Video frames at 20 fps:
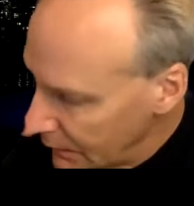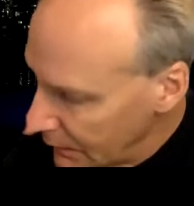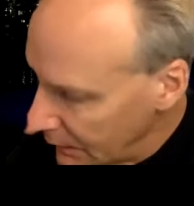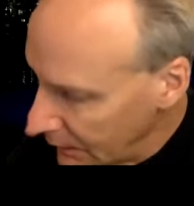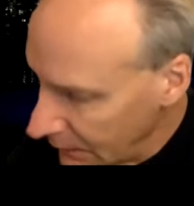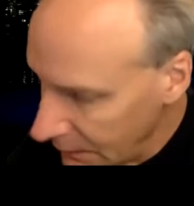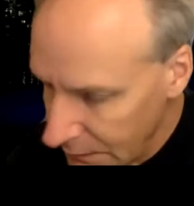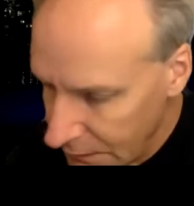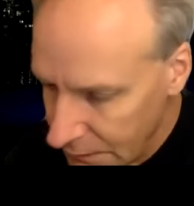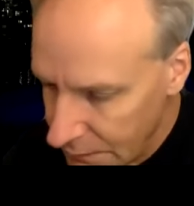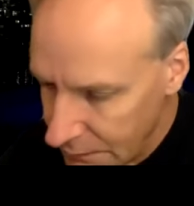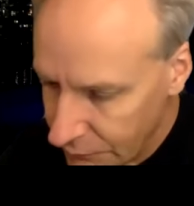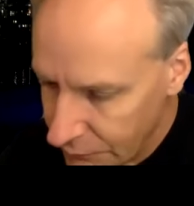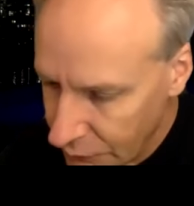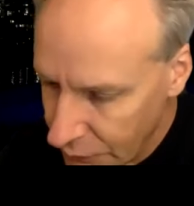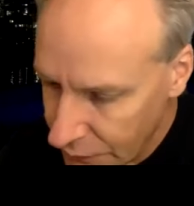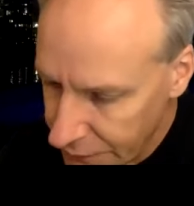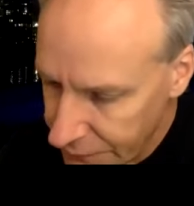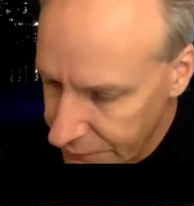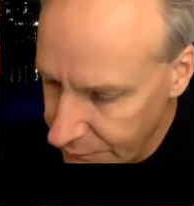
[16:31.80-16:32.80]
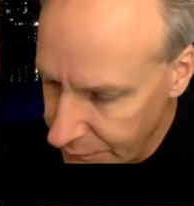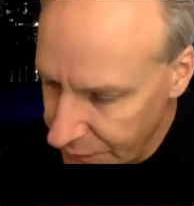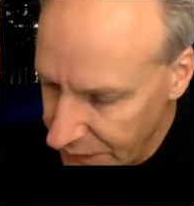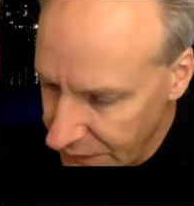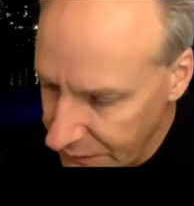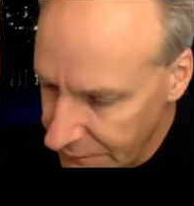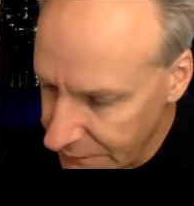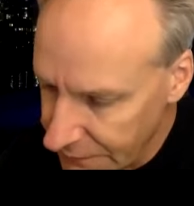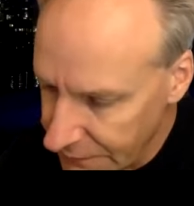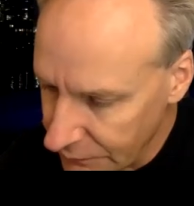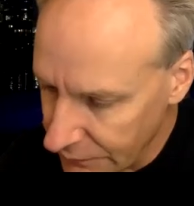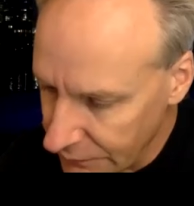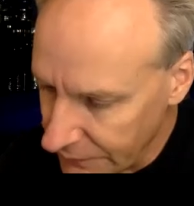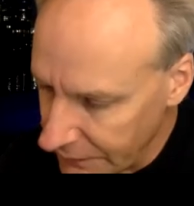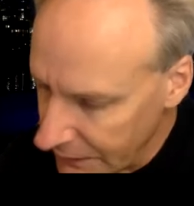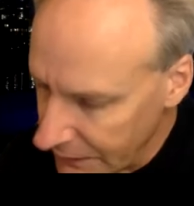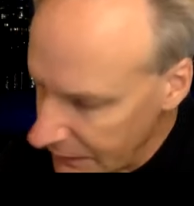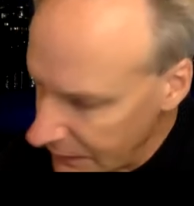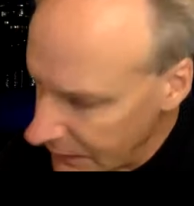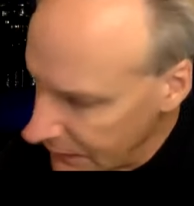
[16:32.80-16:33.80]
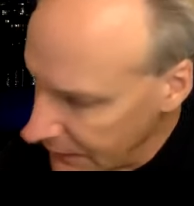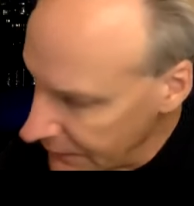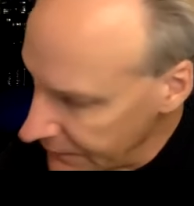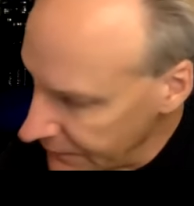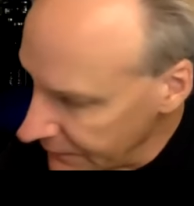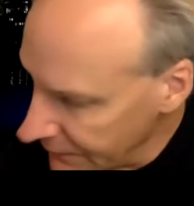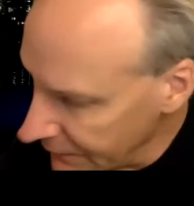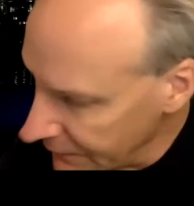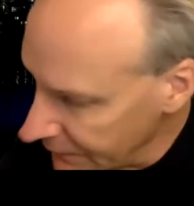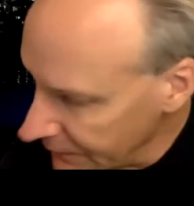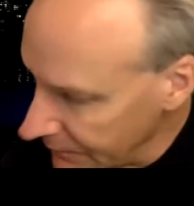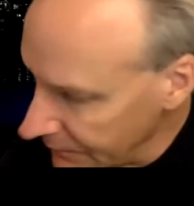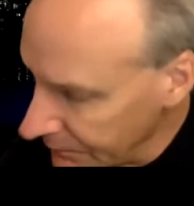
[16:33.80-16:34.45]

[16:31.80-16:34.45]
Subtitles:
And of course, B is equal to 9, isn't it?